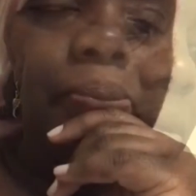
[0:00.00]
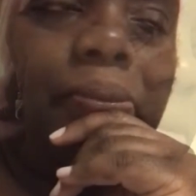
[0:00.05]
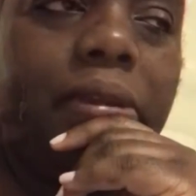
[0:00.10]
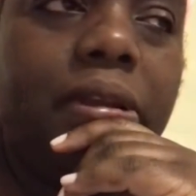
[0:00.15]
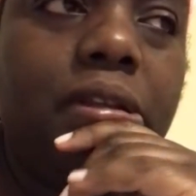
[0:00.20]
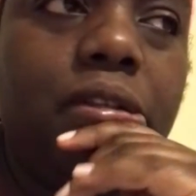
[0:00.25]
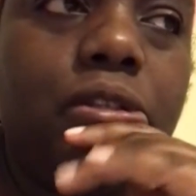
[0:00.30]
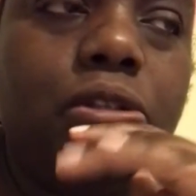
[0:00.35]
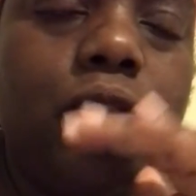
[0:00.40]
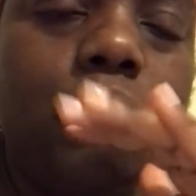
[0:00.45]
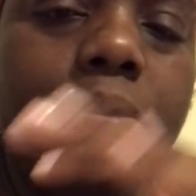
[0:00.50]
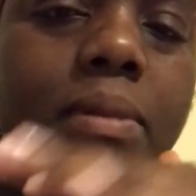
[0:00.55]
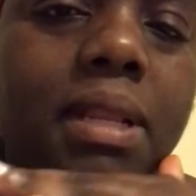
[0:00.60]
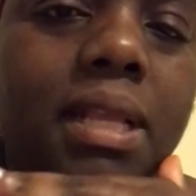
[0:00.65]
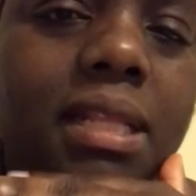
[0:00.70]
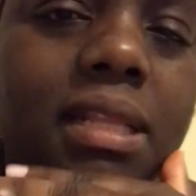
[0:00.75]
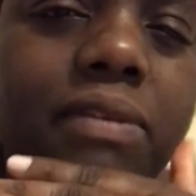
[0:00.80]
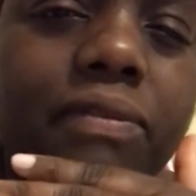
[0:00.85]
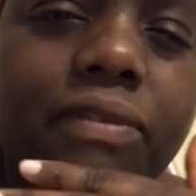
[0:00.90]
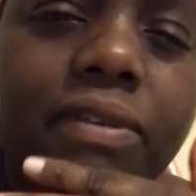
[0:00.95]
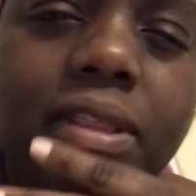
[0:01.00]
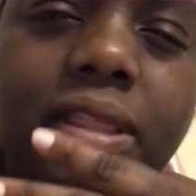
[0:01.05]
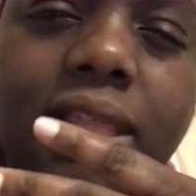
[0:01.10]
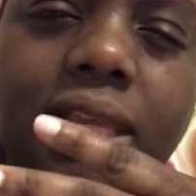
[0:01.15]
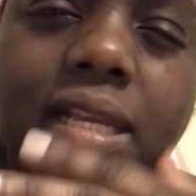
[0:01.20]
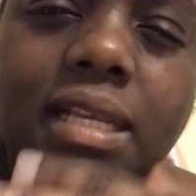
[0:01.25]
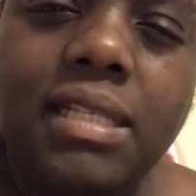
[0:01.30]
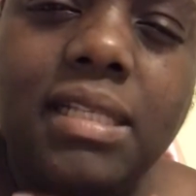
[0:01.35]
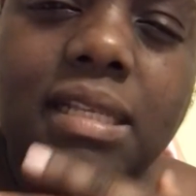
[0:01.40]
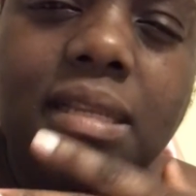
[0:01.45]
There's so many different
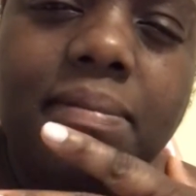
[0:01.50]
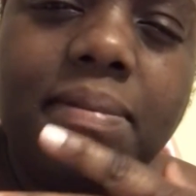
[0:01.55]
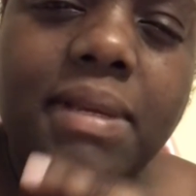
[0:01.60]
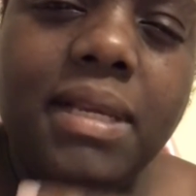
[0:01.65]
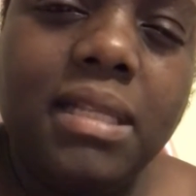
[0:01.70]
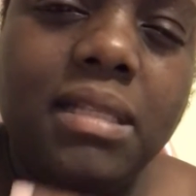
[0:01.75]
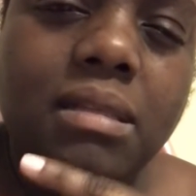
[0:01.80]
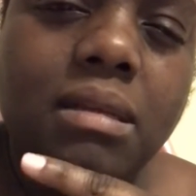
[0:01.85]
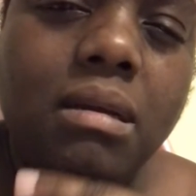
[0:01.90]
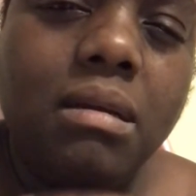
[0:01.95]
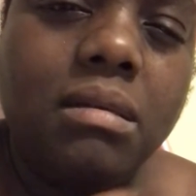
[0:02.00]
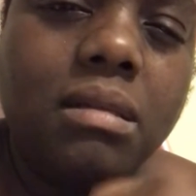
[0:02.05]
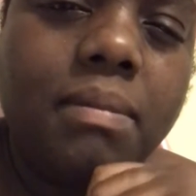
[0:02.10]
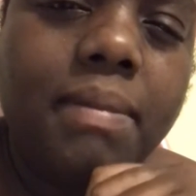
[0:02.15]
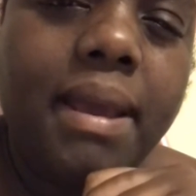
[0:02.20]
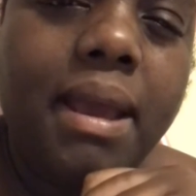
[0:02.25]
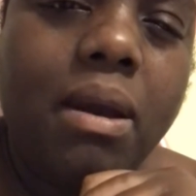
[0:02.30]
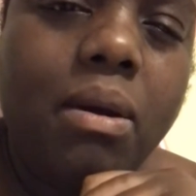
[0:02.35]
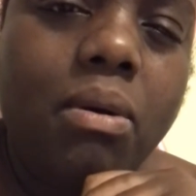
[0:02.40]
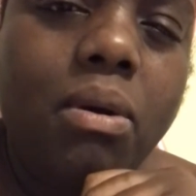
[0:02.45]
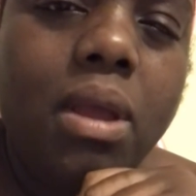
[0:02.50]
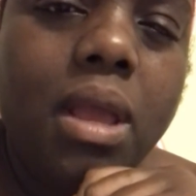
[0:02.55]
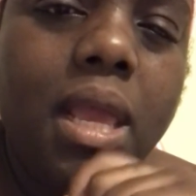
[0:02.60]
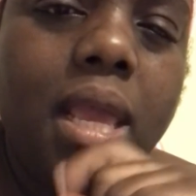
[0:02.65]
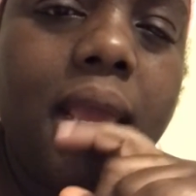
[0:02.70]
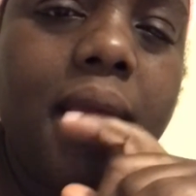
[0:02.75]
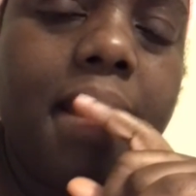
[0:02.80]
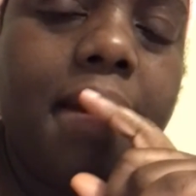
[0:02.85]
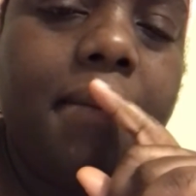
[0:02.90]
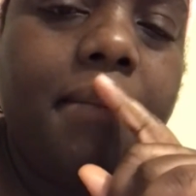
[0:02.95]
things that are being talked about.
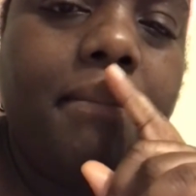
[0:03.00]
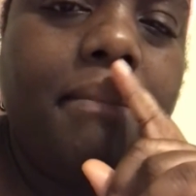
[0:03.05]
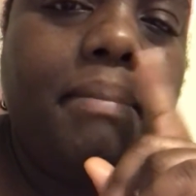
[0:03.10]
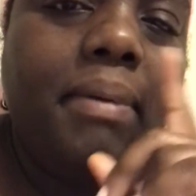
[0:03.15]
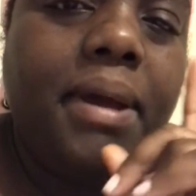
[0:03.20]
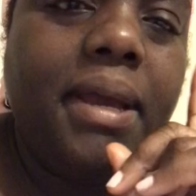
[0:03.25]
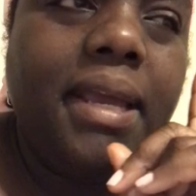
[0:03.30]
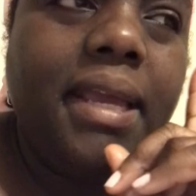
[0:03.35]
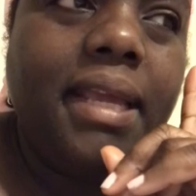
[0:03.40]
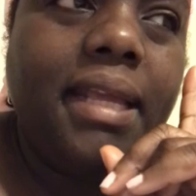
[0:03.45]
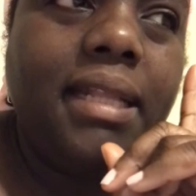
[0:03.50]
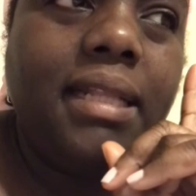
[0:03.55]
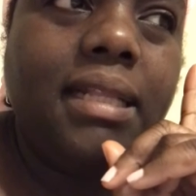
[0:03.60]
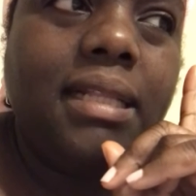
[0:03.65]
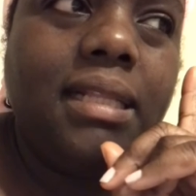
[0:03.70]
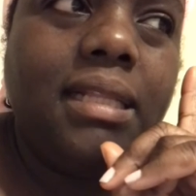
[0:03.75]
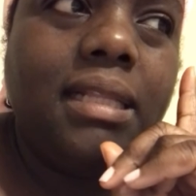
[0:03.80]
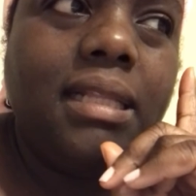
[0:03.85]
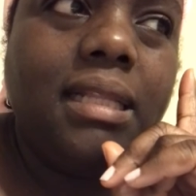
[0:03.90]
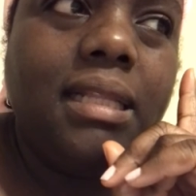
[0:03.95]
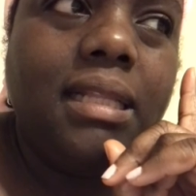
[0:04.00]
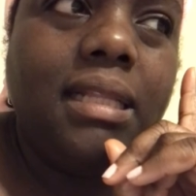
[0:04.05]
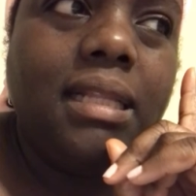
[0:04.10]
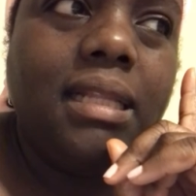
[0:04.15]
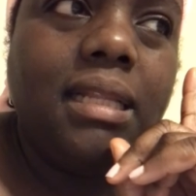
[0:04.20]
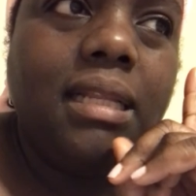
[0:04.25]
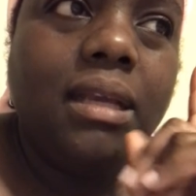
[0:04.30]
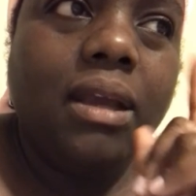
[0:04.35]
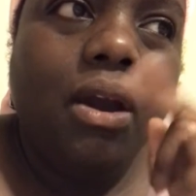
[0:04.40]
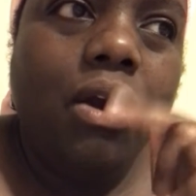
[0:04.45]
But
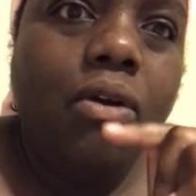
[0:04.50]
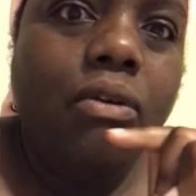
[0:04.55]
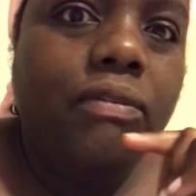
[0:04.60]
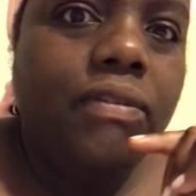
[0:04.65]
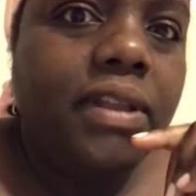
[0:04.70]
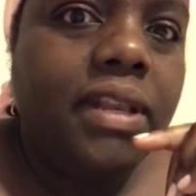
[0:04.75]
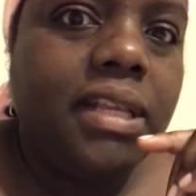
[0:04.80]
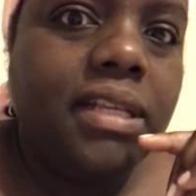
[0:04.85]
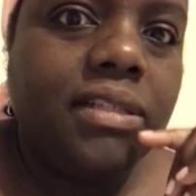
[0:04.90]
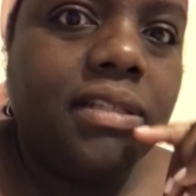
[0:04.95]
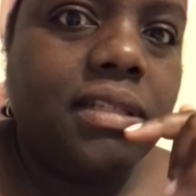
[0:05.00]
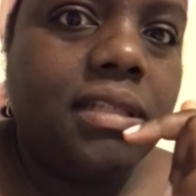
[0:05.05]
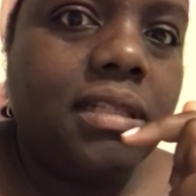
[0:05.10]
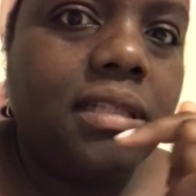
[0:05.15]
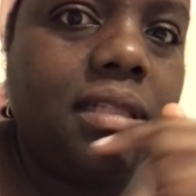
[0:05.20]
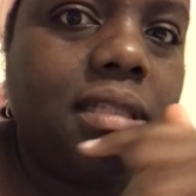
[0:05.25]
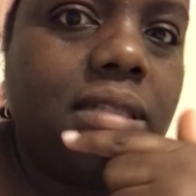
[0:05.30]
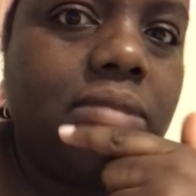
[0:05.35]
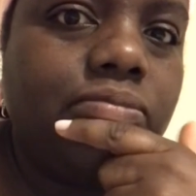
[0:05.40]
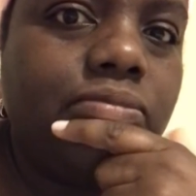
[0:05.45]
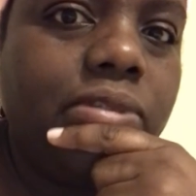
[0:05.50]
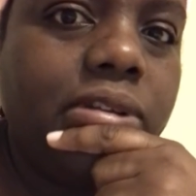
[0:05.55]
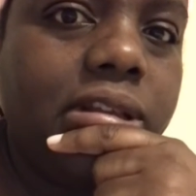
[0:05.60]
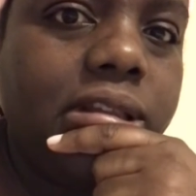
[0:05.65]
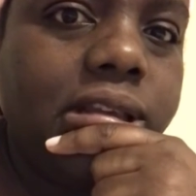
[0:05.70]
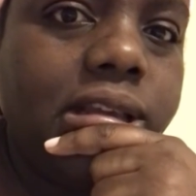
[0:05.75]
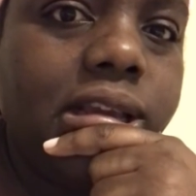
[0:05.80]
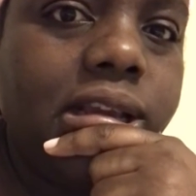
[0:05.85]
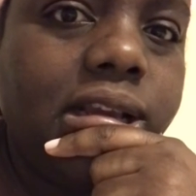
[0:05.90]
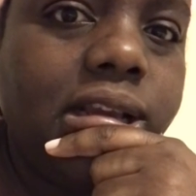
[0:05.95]
COVID is
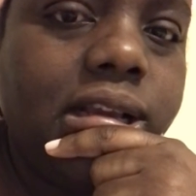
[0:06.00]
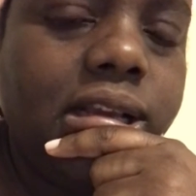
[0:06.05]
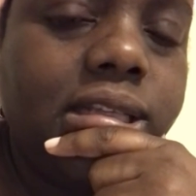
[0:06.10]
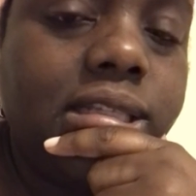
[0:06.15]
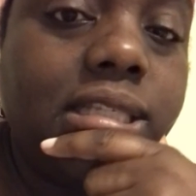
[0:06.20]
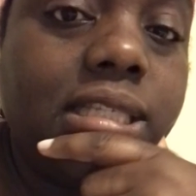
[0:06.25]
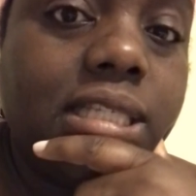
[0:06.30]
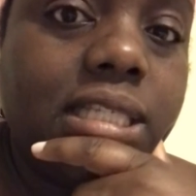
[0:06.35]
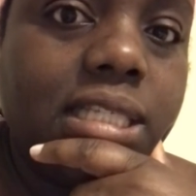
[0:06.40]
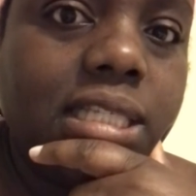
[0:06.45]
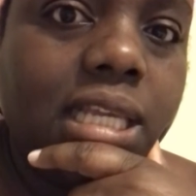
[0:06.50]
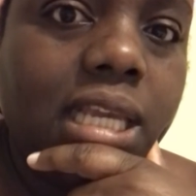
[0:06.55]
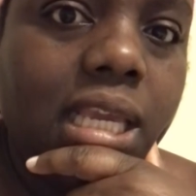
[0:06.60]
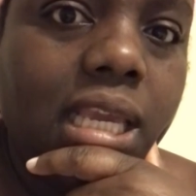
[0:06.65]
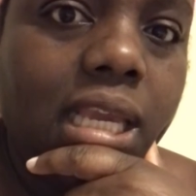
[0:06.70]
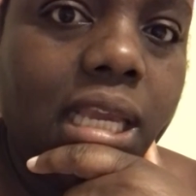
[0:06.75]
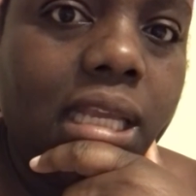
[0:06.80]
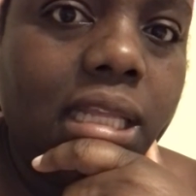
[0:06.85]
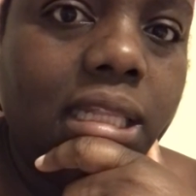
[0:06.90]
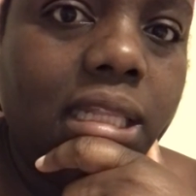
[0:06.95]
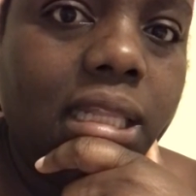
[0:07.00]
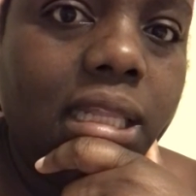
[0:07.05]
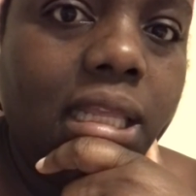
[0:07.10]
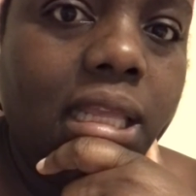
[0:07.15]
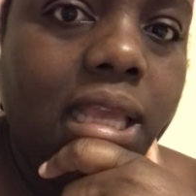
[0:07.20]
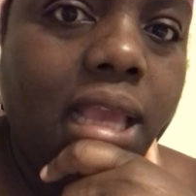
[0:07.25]
really sticking.